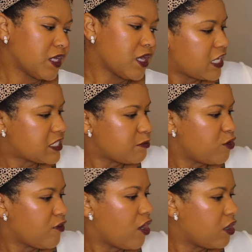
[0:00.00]
Let's
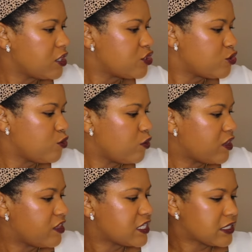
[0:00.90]
move on to
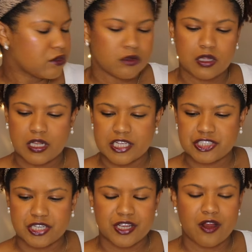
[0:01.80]
this little
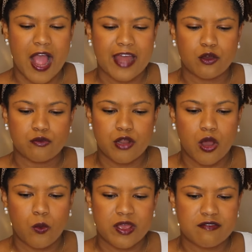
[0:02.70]
collection here. I don't
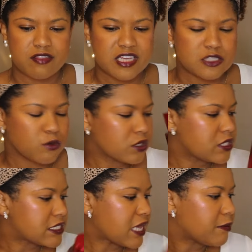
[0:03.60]
know if these were in
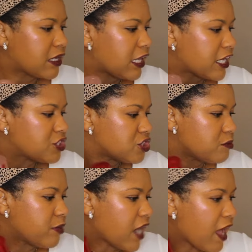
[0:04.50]
the same
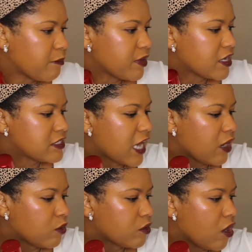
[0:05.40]
collection, but I picked
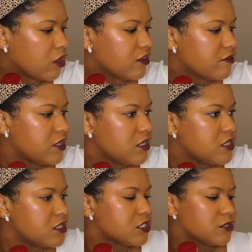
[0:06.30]
out all of
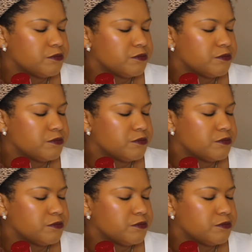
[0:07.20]
these.